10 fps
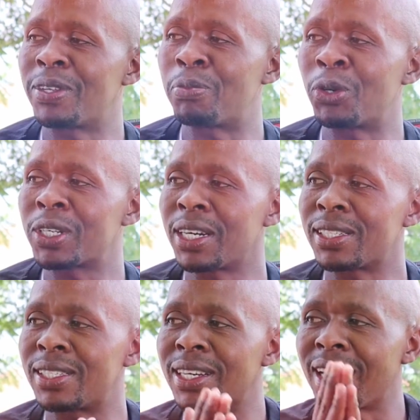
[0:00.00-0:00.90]

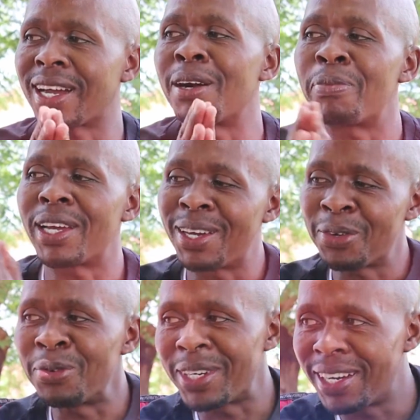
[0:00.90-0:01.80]
podcast, Kakapa
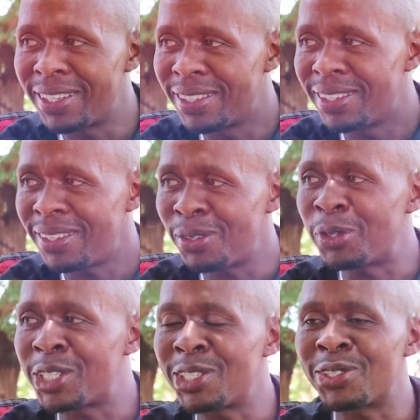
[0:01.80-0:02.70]
Rona,
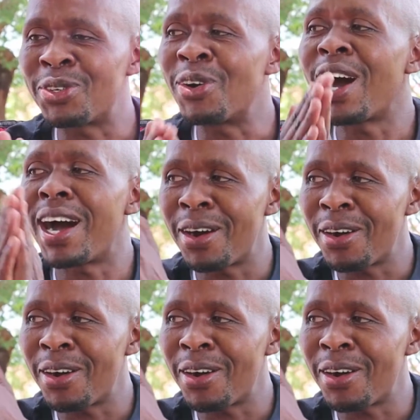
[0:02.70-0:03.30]
which is you are